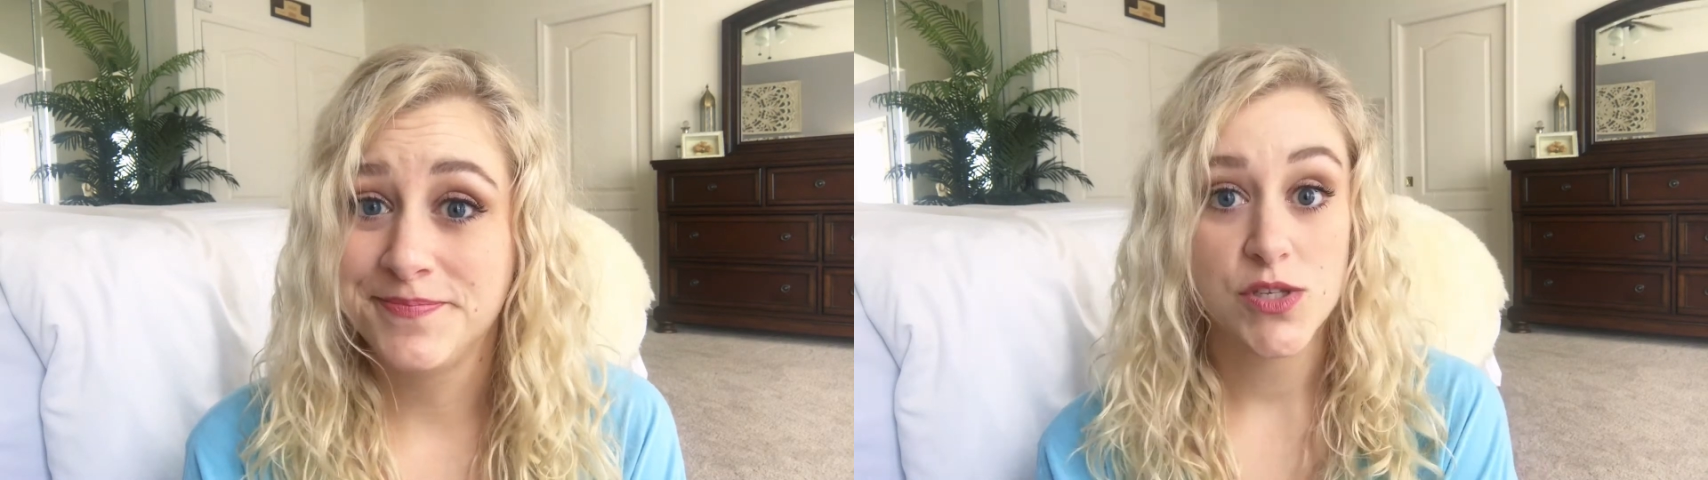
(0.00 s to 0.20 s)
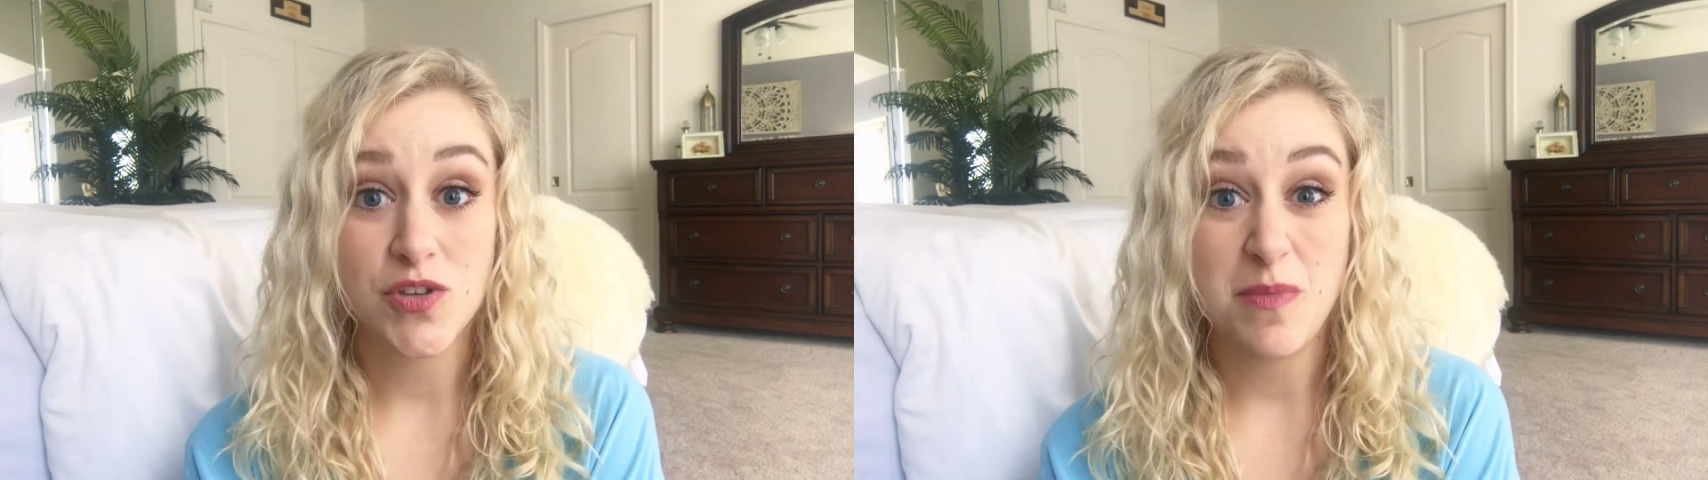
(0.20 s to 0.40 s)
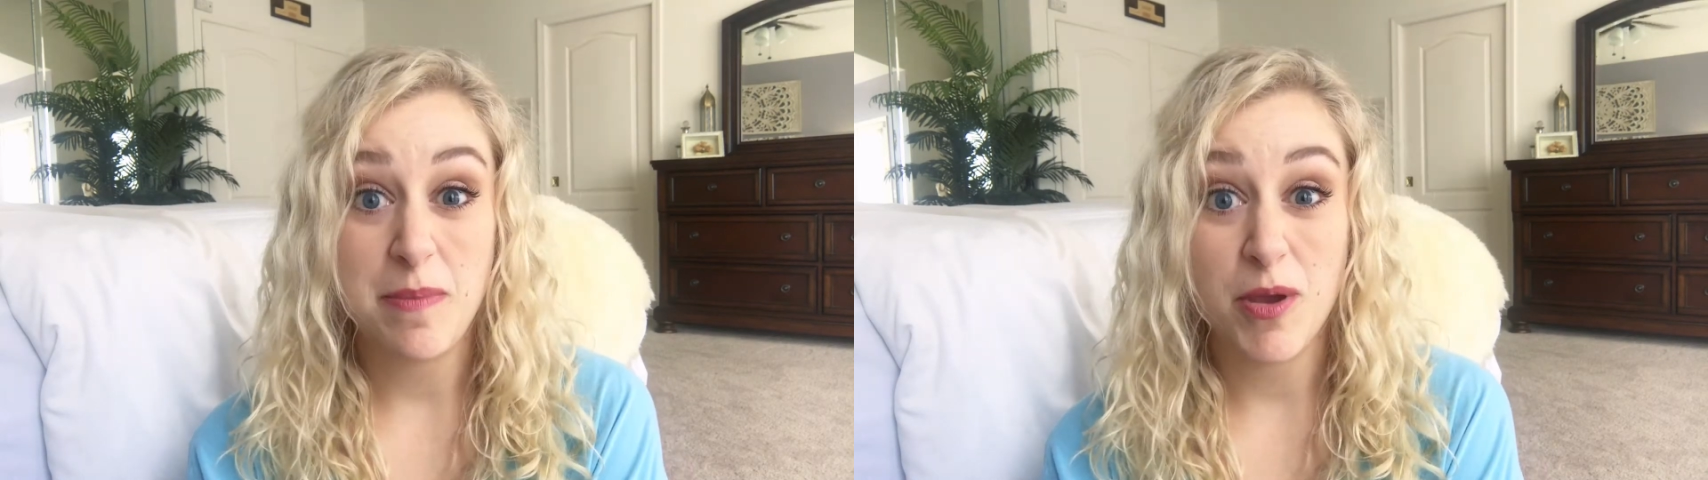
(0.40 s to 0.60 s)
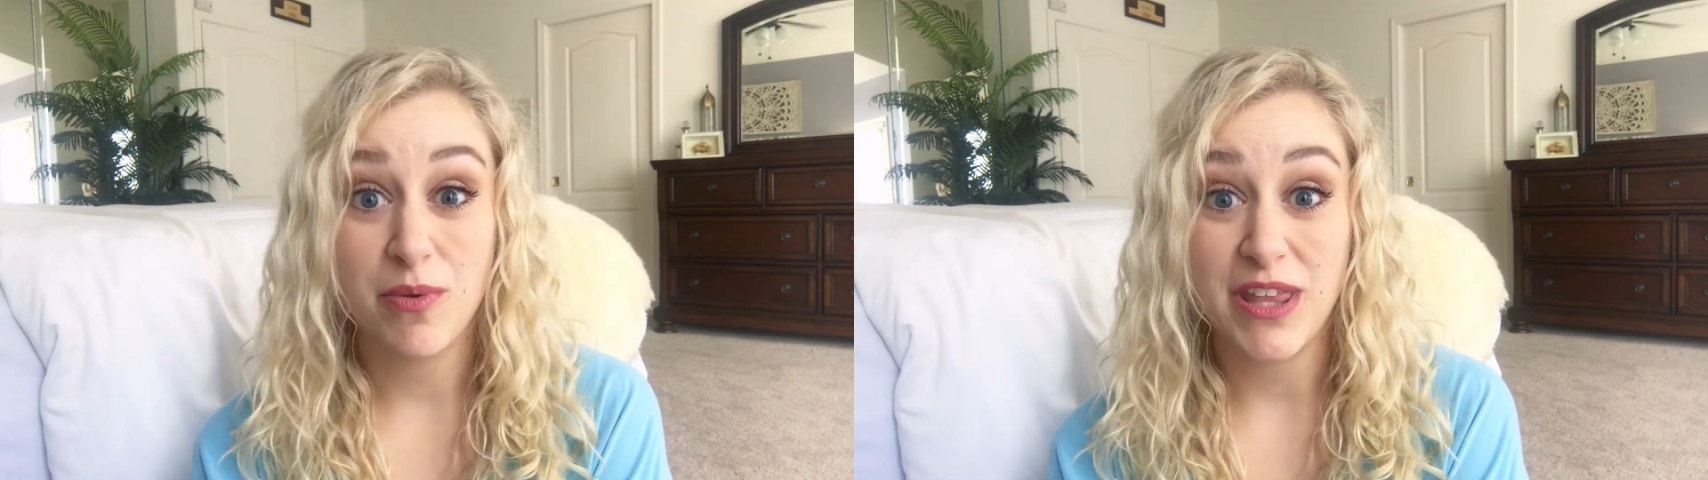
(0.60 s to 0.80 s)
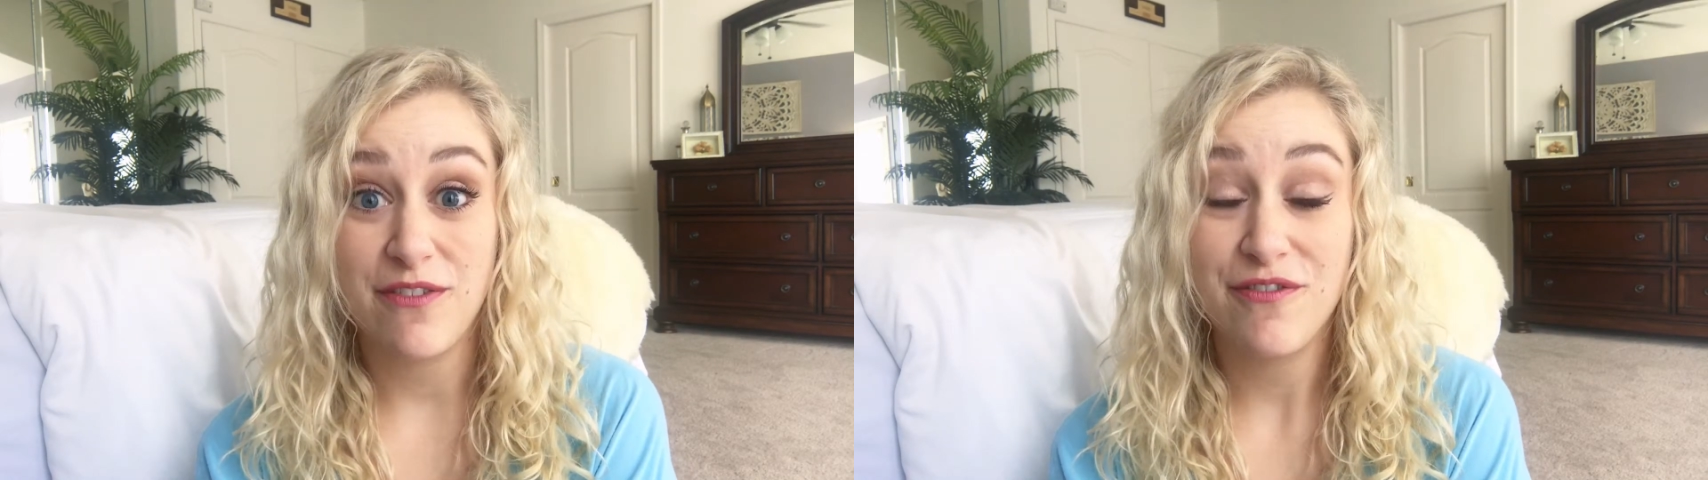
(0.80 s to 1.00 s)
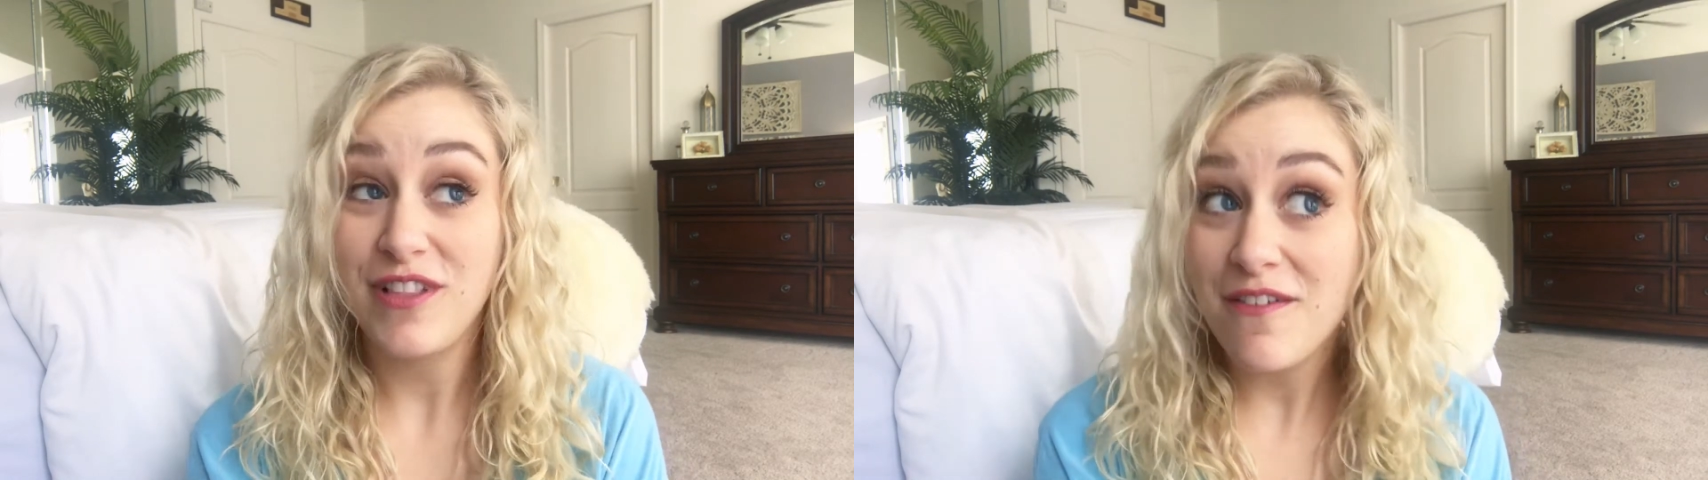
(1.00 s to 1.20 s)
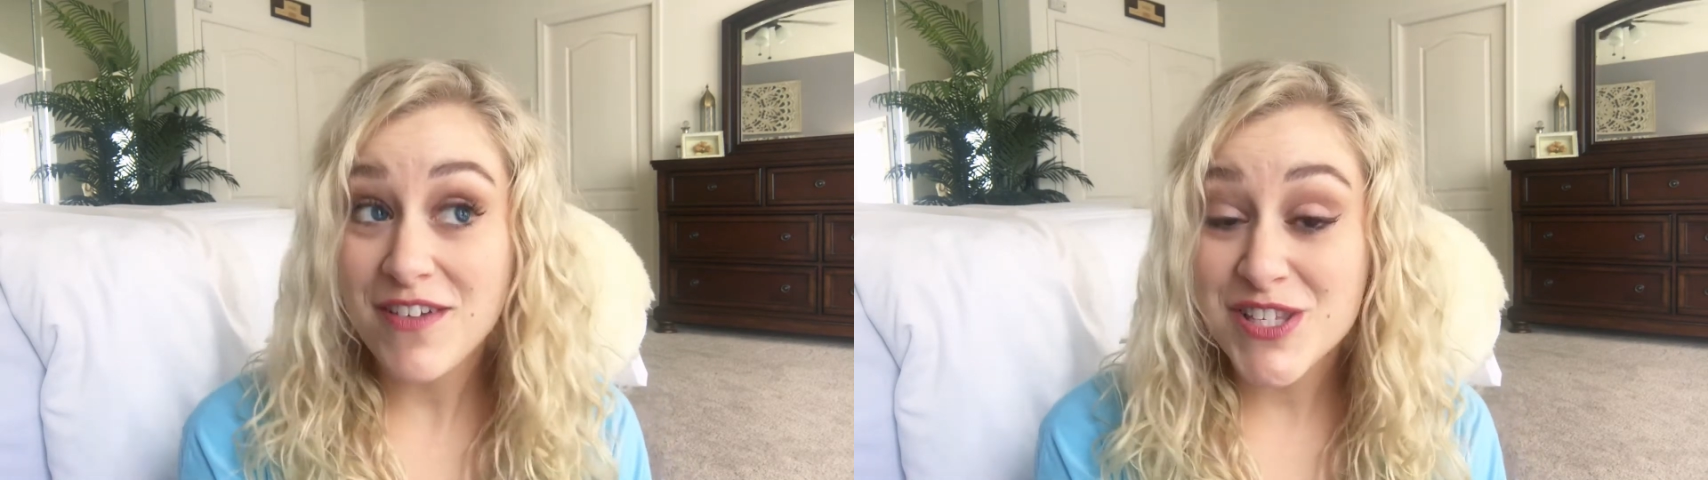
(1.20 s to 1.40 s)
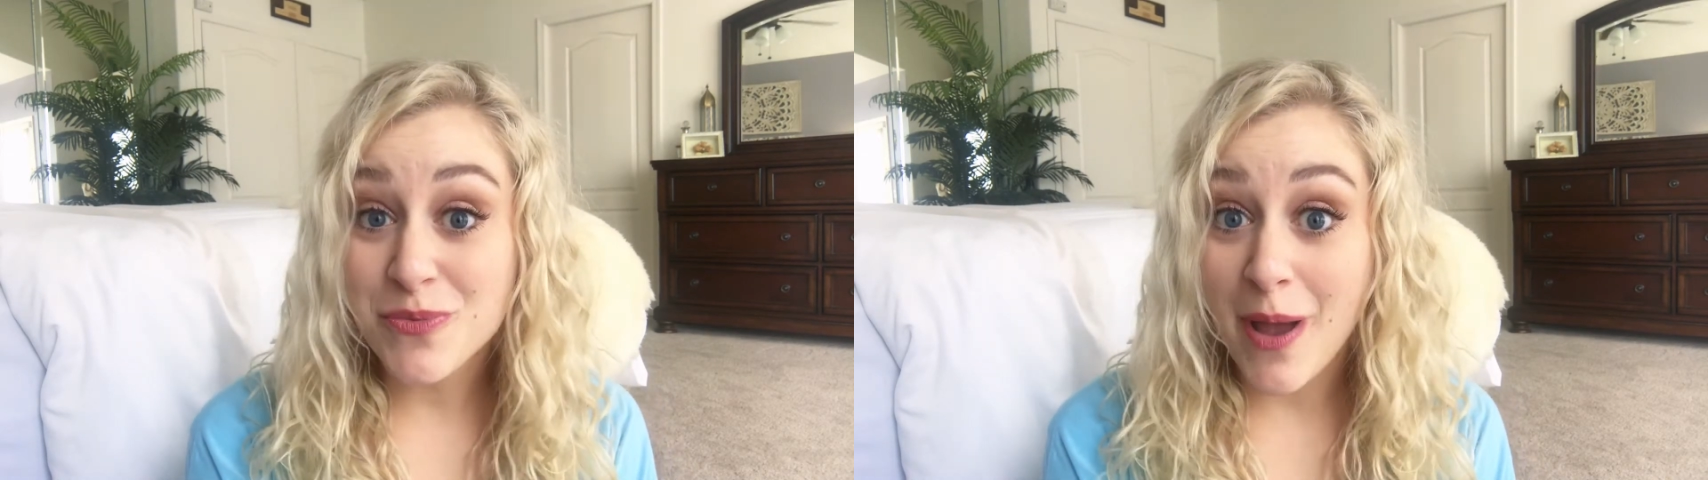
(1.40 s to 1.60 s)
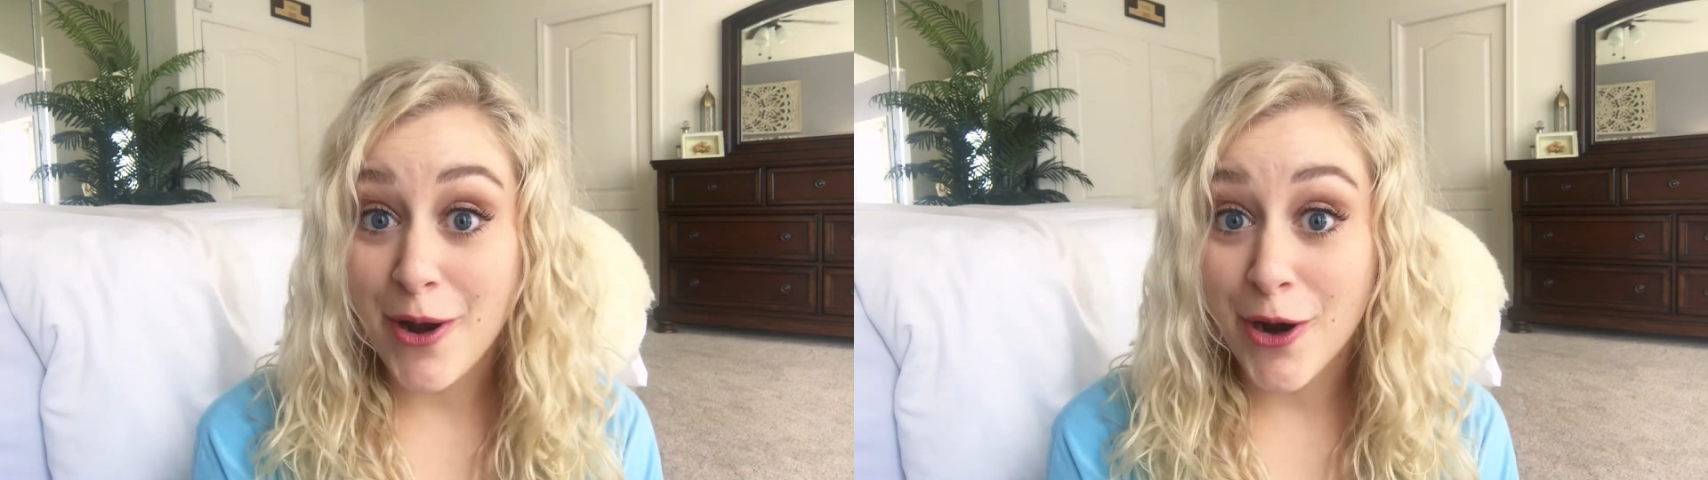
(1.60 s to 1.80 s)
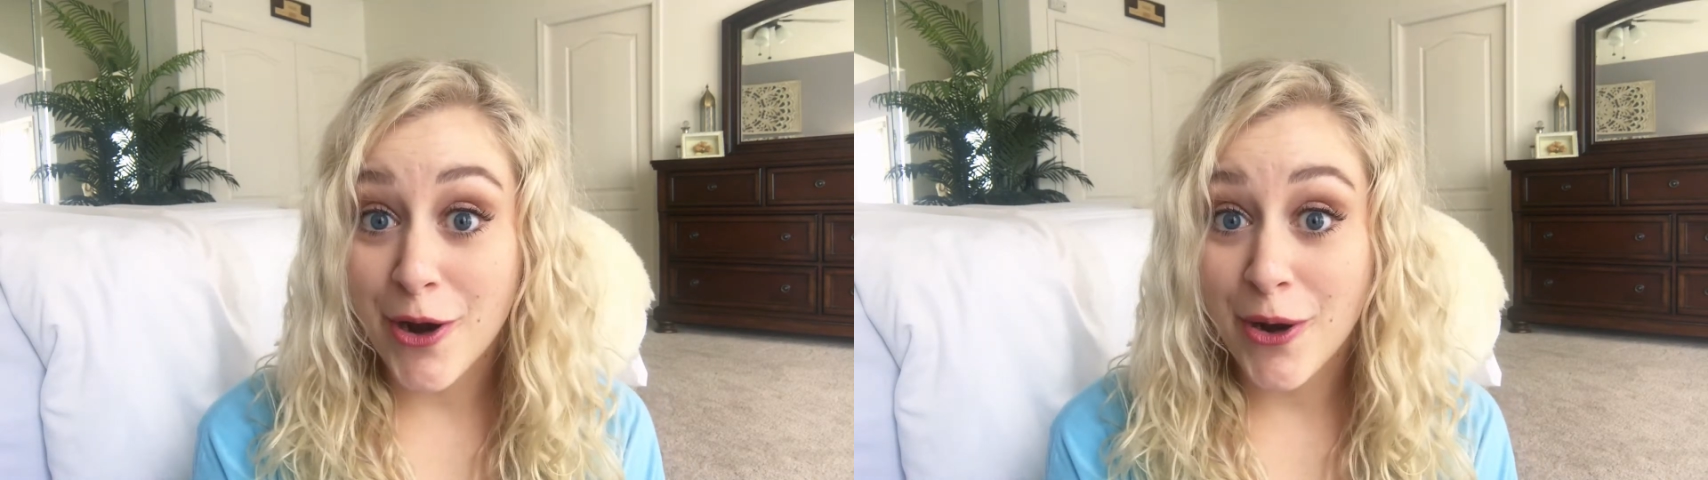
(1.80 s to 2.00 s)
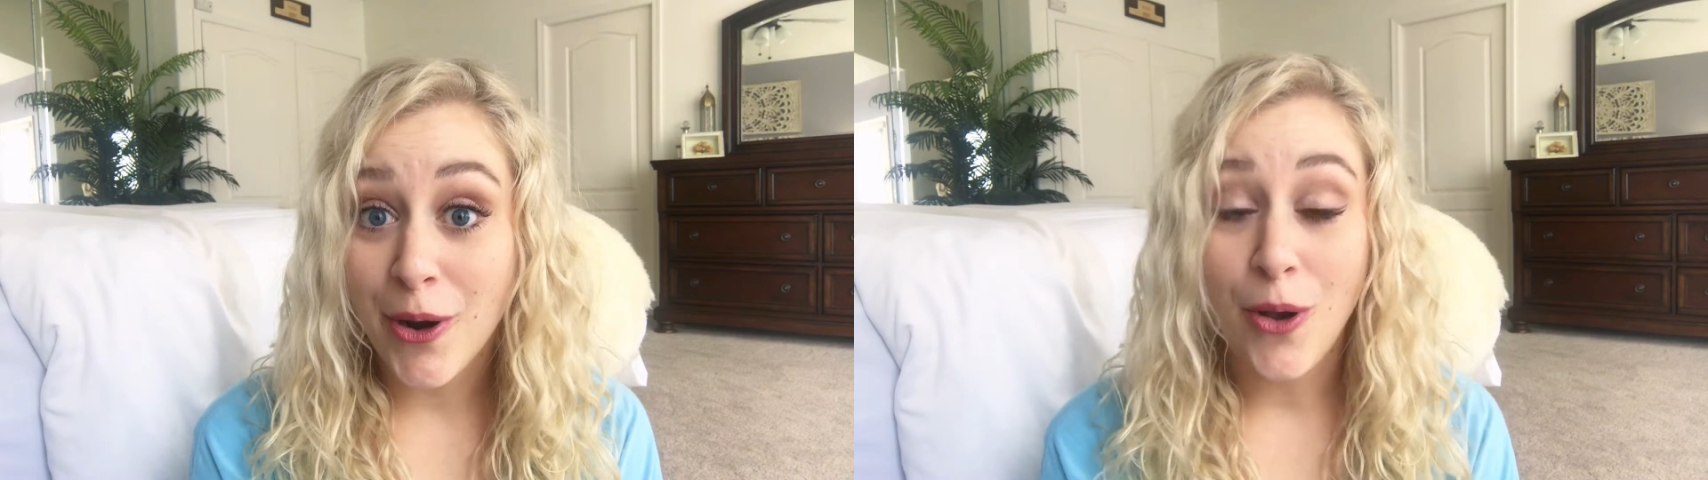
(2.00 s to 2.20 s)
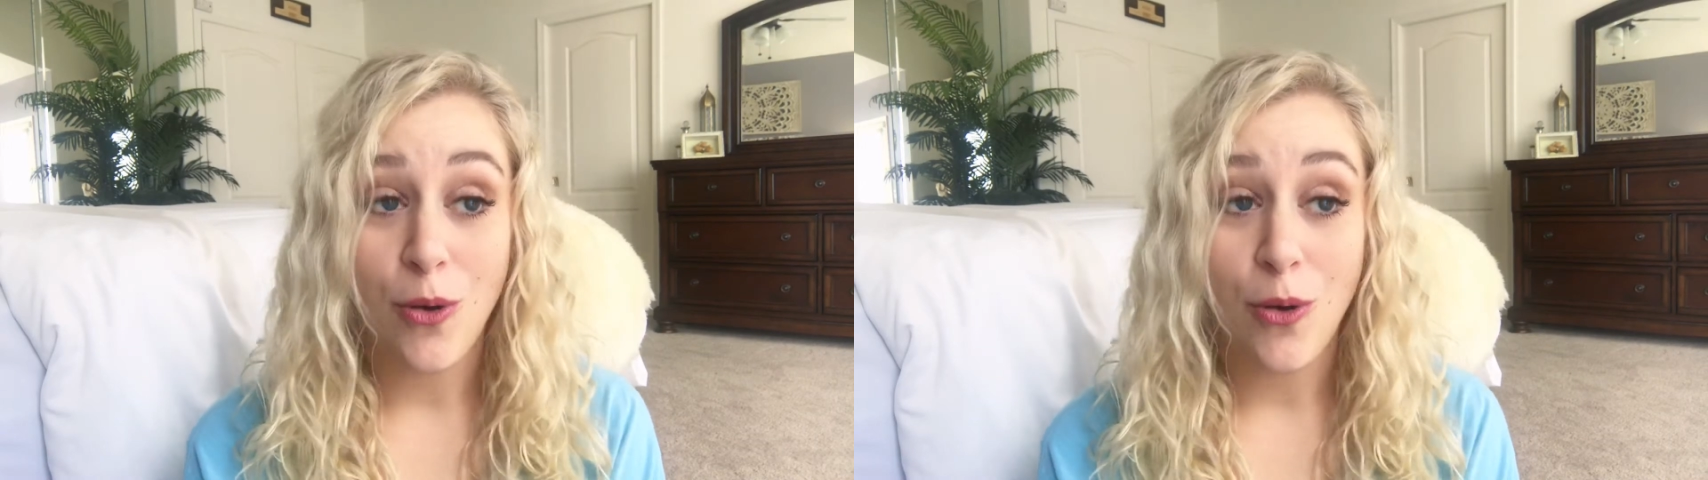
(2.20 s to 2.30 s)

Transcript: So maybe a really fluffy sweater